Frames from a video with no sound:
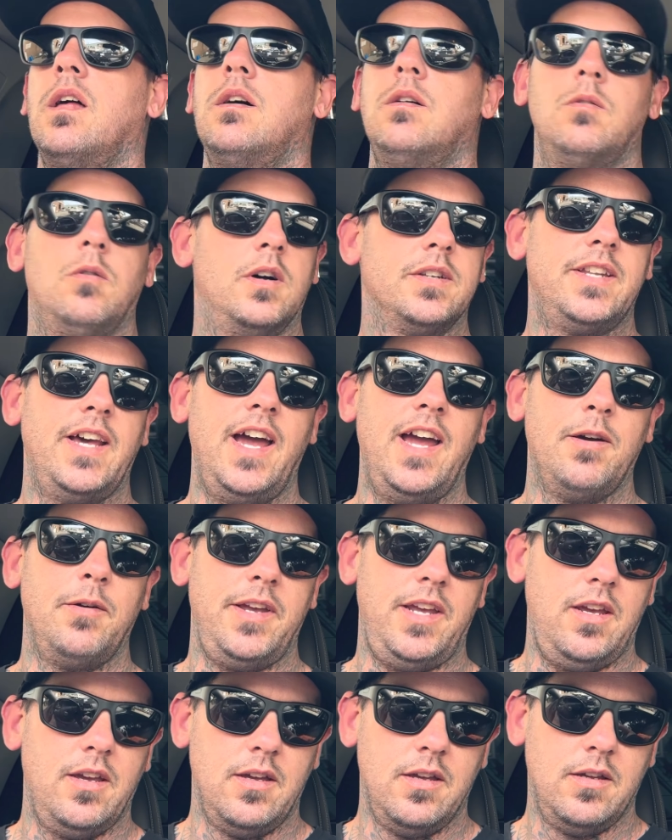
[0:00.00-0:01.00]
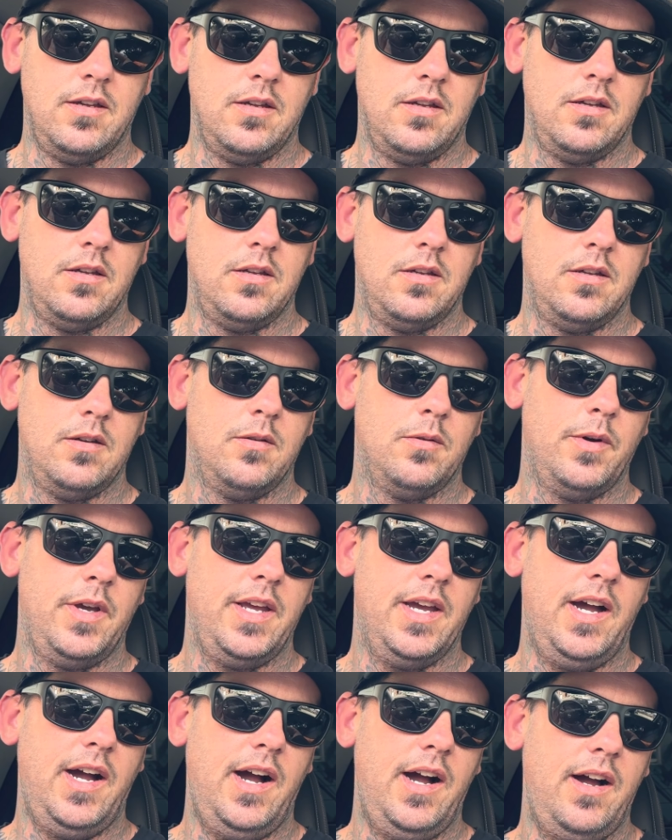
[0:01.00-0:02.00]
What day are we?
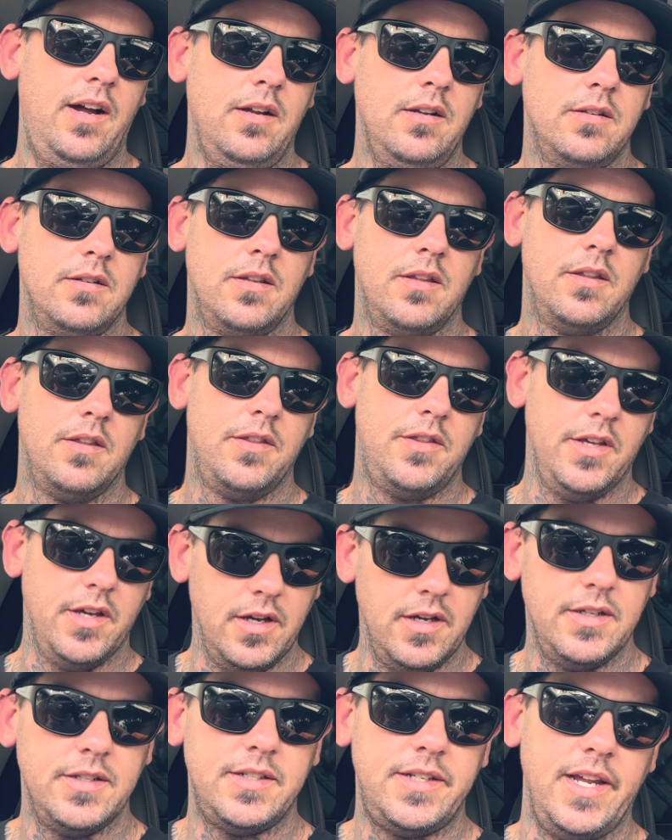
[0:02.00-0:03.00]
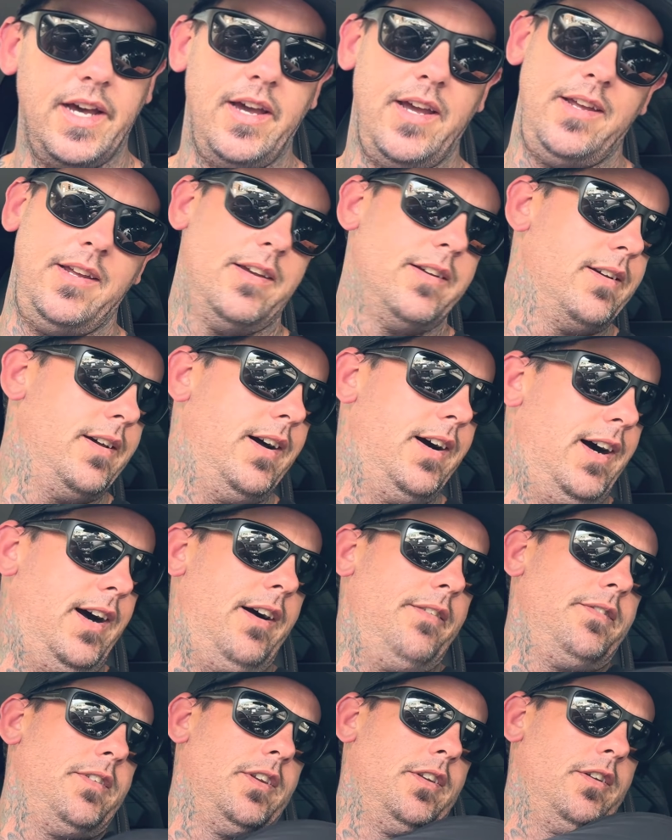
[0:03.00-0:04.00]
We are Thursday
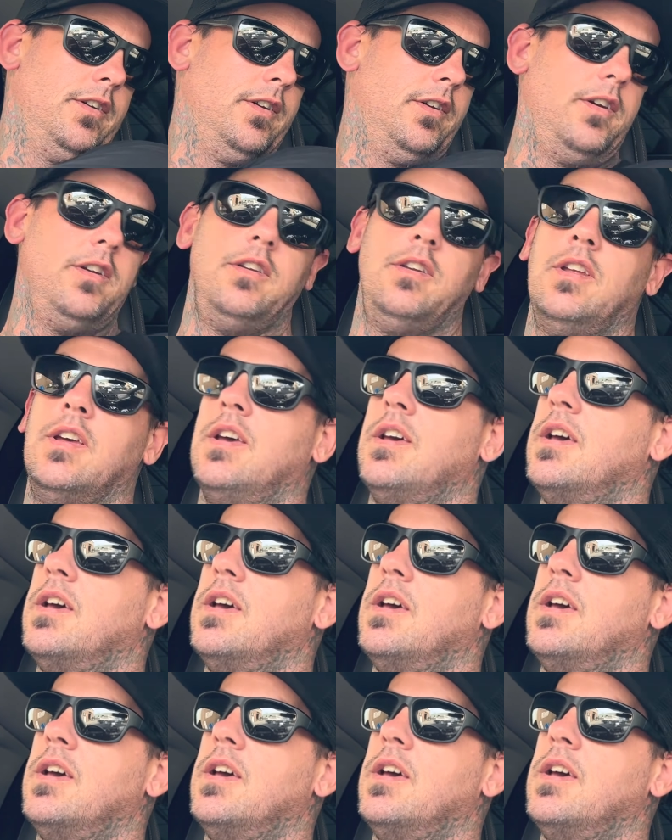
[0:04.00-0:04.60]
afternoon.